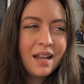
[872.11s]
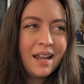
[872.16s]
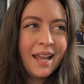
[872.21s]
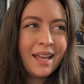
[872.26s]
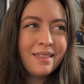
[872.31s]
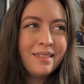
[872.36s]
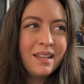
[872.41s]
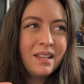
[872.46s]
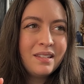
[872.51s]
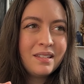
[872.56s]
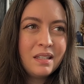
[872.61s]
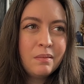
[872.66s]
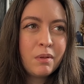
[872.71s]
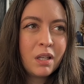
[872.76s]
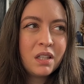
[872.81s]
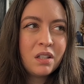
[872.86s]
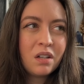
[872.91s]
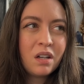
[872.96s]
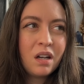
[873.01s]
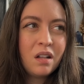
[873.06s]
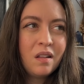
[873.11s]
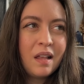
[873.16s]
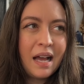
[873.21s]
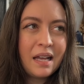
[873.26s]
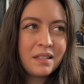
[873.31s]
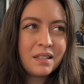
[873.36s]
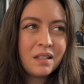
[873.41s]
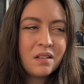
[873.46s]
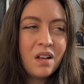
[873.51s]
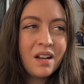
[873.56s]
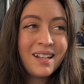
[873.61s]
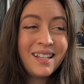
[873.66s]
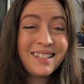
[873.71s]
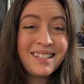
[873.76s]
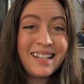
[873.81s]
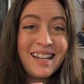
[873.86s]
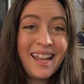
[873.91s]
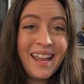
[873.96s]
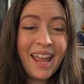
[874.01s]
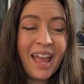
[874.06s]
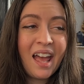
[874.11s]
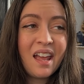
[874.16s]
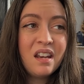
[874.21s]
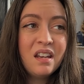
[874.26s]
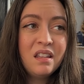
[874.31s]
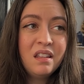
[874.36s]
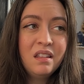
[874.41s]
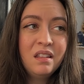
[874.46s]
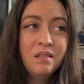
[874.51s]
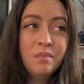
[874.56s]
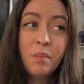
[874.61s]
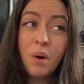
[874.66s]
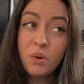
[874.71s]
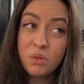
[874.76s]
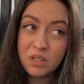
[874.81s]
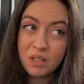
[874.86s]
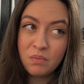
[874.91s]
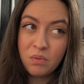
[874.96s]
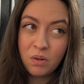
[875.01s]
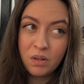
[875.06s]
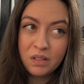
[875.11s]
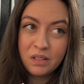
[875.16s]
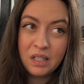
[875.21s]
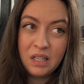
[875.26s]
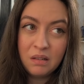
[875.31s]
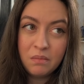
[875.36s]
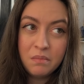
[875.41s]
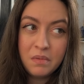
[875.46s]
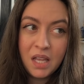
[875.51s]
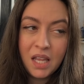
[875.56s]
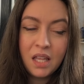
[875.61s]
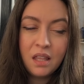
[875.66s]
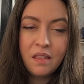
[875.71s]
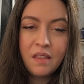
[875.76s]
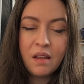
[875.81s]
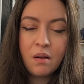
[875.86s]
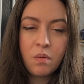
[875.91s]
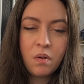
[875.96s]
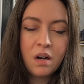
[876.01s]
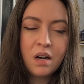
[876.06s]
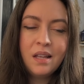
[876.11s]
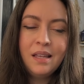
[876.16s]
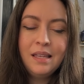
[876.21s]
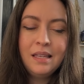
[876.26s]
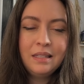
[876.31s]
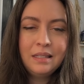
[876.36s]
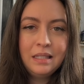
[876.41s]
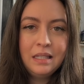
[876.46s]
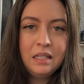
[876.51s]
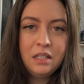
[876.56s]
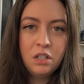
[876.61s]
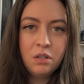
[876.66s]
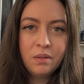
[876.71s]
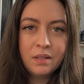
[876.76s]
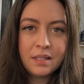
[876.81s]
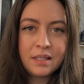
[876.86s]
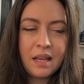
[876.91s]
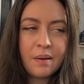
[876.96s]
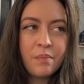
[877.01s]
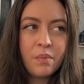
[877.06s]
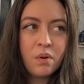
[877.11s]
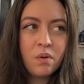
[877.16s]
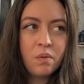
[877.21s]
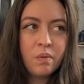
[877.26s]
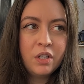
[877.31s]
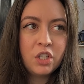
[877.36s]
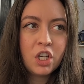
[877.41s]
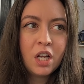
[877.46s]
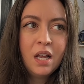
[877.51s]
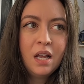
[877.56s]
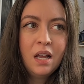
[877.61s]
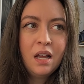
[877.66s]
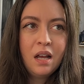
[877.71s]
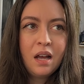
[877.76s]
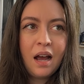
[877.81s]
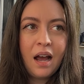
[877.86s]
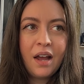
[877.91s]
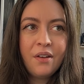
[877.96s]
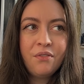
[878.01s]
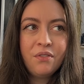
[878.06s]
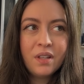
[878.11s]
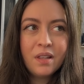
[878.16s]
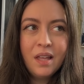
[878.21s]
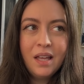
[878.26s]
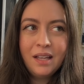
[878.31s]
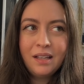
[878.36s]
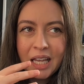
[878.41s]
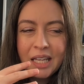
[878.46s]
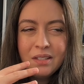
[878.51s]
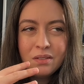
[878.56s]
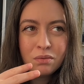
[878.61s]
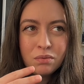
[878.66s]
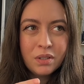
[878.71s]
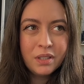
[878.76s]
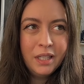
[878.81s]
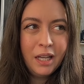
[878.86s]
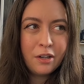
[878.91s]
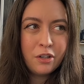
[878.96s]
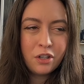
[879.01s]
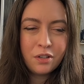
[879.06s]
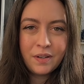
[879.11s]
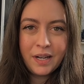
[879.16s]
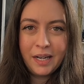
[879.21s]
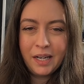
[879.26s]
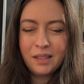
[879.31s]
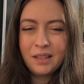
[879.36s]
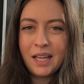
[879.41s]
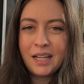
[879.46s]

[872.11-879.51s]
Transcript: and they seem like they're going to last the longest, and most importantly to me, they were easy to assemble, which I feel like is really underrated.